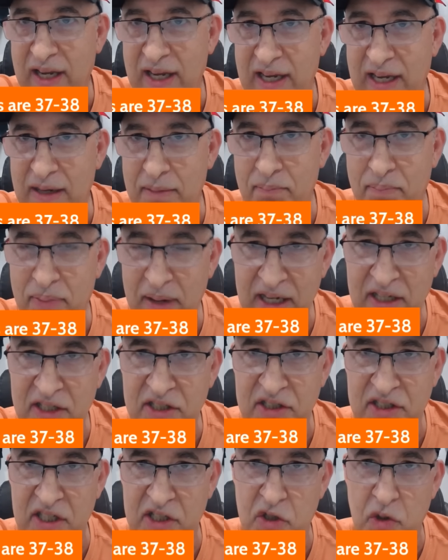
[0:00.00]
in big
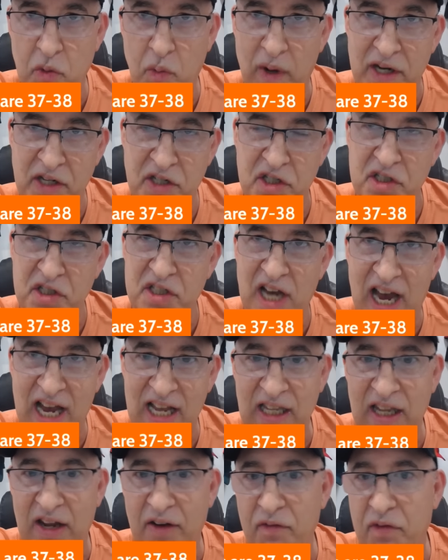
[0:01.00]
situations, high
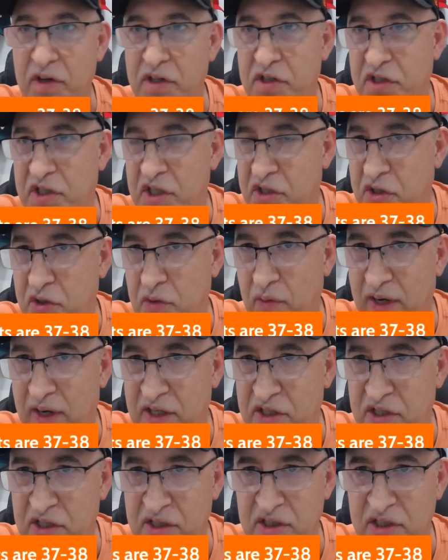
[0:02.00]
leverage
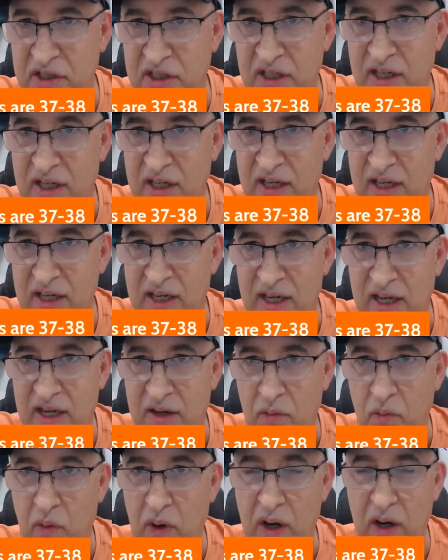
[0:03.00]
situations
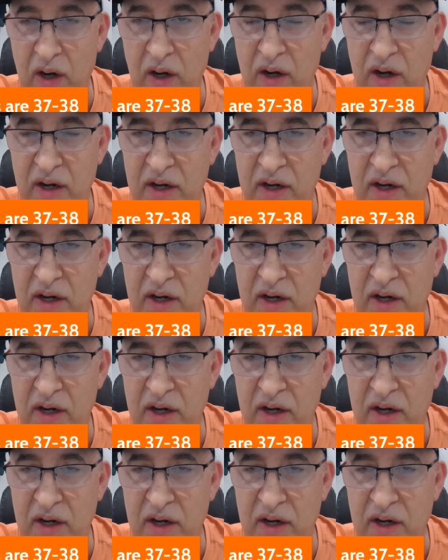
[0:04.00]
where,